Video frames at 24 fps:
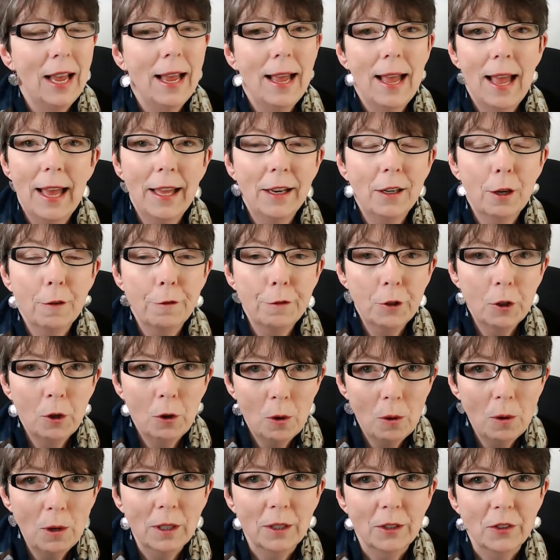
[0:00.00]
and of
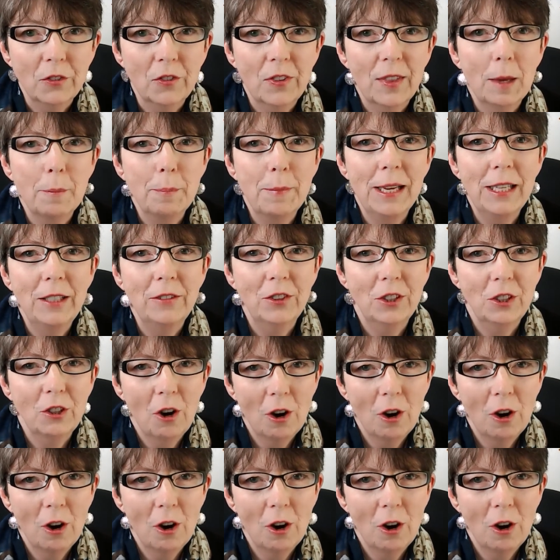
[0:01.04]
course that makes it